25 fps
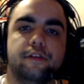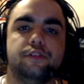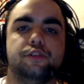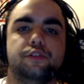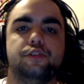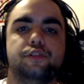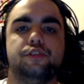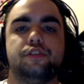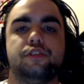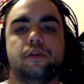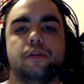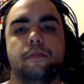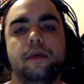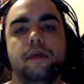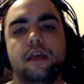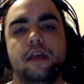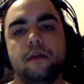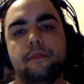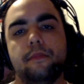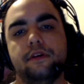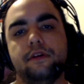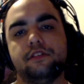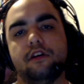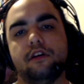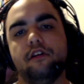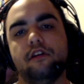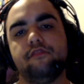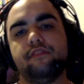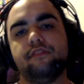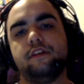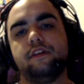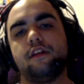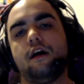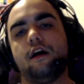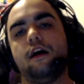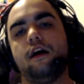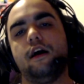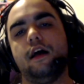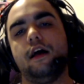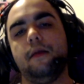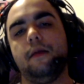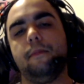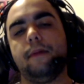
just me, myself, and I